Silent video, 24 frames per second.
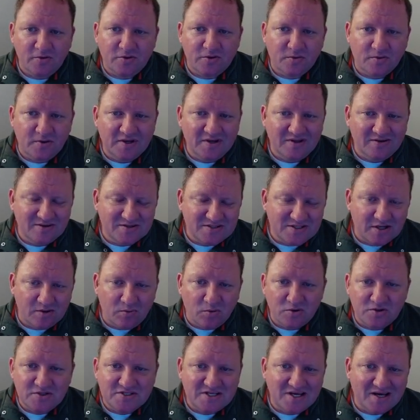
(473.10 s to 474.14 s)
3. It looks like
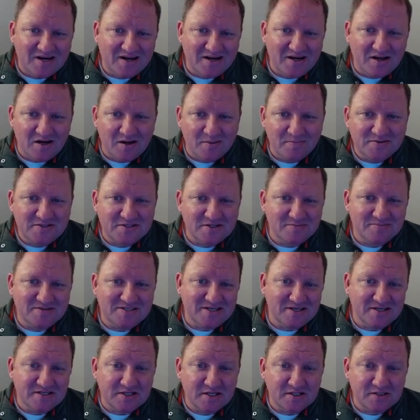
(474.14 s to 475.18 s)
we're setting up some
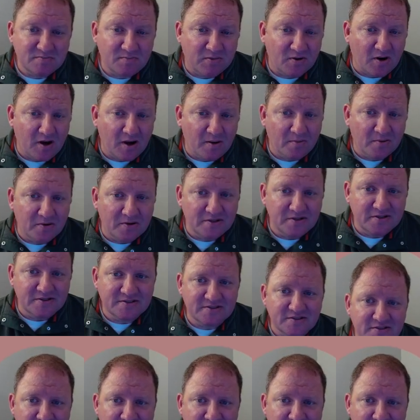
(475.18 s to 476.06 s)
CSS properties